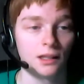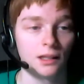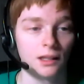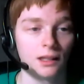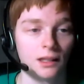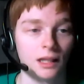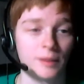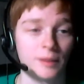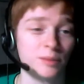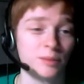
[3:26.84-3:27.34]

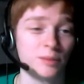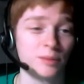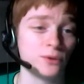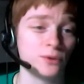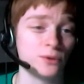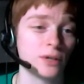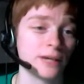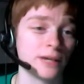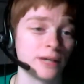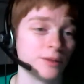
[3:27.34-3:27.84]
I mean,
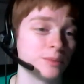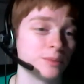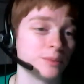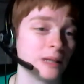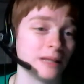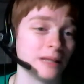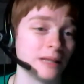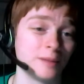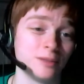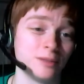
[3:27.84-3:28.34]
before I would
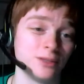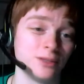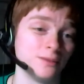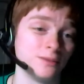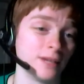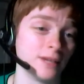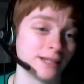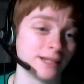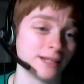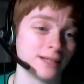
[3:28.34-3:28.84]
probably maybe do
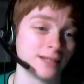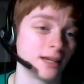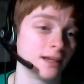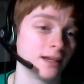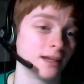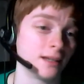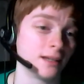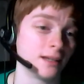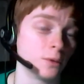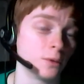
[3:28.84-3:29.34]
like 10
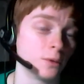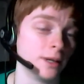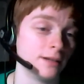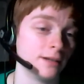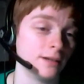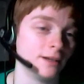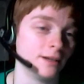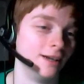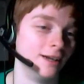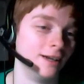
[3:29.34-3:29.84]
and then quit,
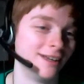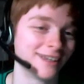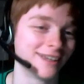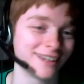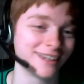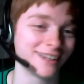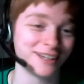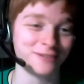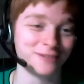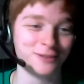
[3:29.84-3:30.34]

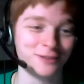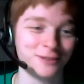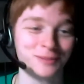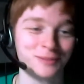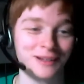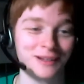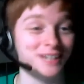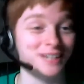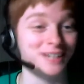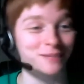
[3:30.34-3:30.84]
and it would
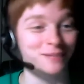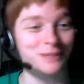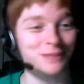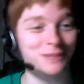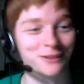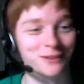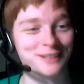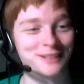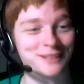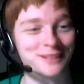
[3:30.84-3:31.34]
probably take me
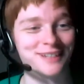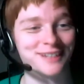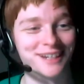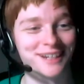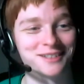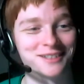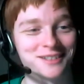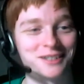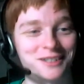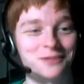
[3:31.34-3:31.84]
30
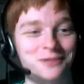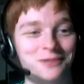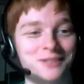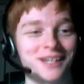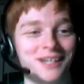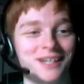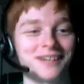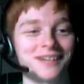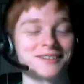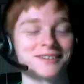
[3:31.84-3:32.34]
seconds to do
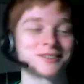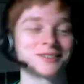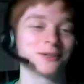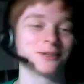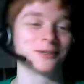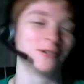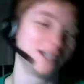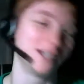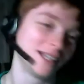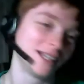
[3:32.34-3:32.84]
10. So,
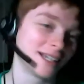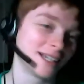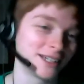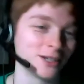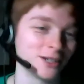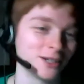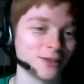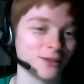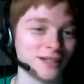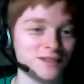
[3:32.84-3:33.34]

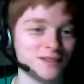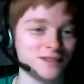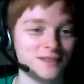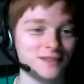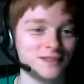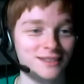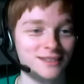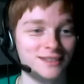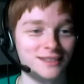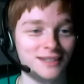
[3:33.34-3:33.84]
that's
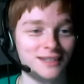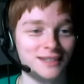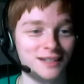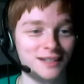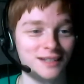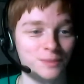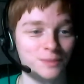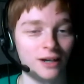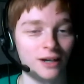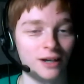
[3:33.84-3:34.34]

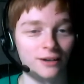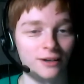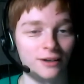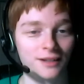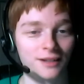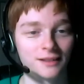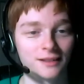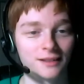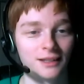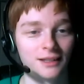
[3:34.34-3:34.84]

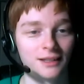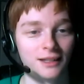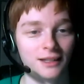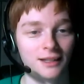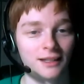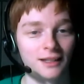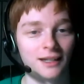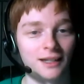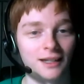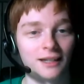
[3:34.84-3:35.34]
progress,
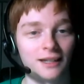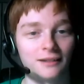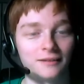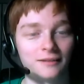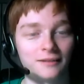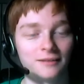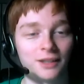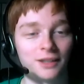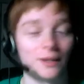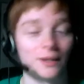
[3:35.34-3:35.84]
and
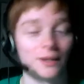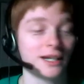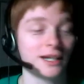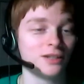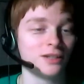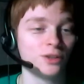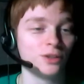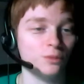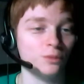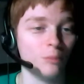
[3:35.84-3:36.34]
I can
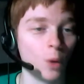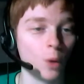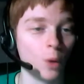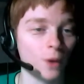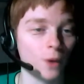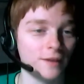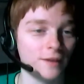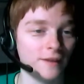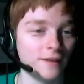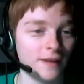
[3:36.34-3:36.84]
do
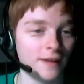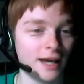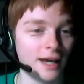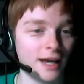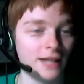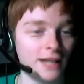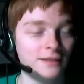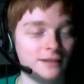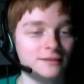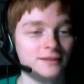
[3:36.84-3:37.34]
more than that.
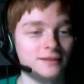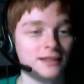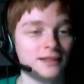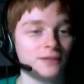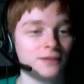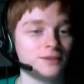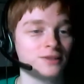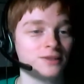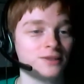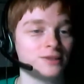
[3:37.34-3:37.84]

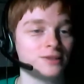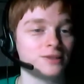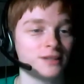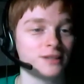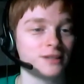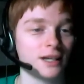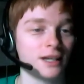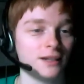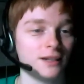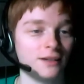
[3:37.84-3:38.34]
That's just
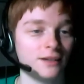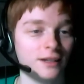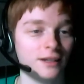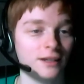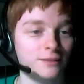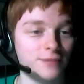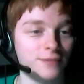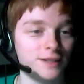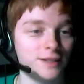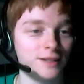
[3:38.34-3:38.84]
kind of like
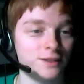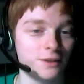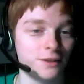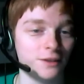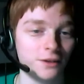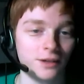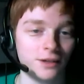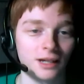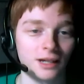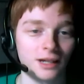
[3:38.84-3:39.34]
race to
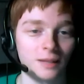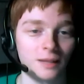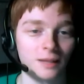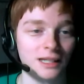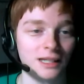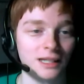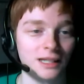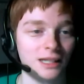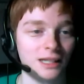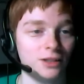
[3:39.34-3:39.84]
30. How many
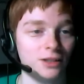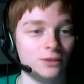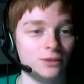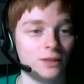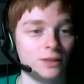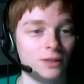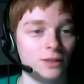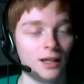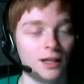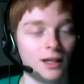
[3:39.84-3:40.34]
can you do?
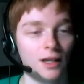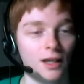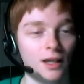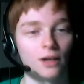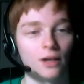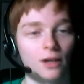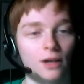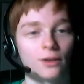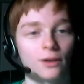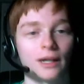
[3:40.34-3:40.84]

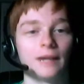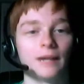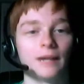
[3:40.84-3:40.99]
Okay.